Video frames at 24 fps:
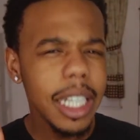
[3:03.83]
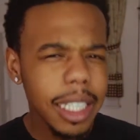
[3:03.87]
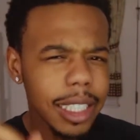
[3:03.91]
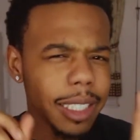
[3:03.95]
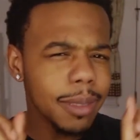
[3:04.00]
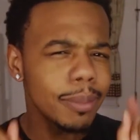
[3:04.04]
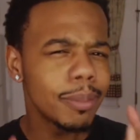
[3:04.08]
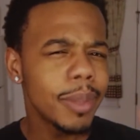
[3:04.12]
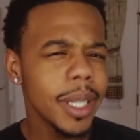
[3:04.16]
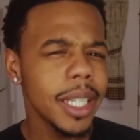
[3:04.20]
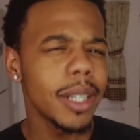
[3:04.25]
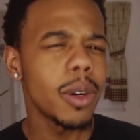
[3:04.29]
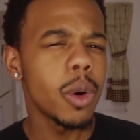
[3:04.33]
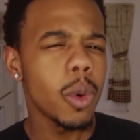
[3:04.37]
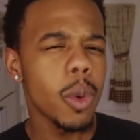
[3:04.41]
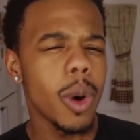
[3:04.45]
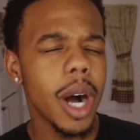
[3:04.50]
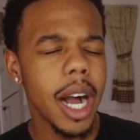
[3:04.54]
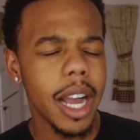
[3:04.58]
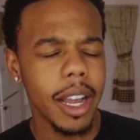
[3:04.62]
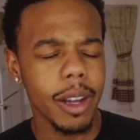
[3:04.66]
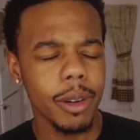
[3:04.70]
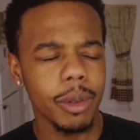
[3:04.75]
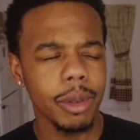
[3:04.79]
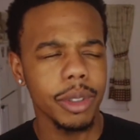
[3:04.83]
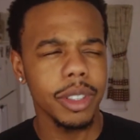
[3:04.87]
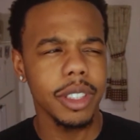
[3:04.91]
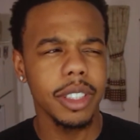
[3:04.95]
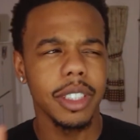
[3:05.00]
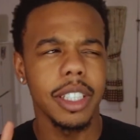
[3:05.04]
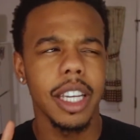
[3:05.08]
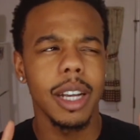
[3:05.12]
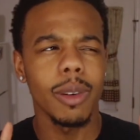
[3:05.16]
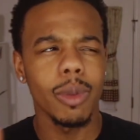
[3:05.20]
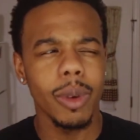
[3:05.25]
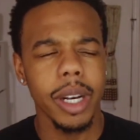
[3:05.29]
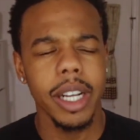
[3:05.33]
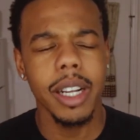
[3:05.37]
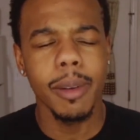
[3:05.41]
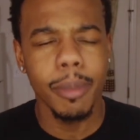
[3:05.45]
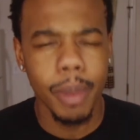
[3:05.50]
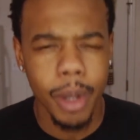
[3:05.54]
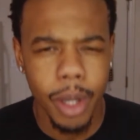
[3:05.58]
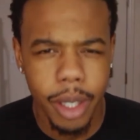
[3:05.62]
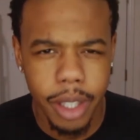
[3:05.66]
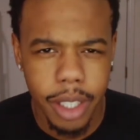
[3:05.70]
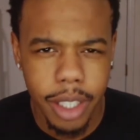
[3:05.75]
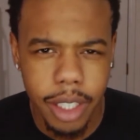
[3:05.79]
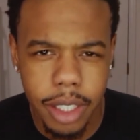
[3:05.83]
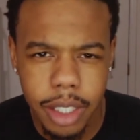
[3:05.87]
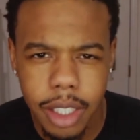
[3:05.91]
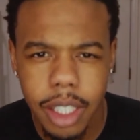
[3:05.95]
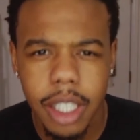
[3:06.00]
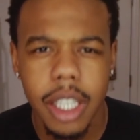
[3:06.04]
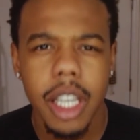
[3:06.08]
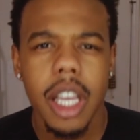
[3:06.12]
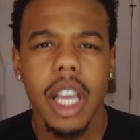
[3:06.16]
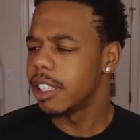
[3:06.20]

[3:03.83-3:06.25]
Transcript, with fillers: it's been a while since I read up on this.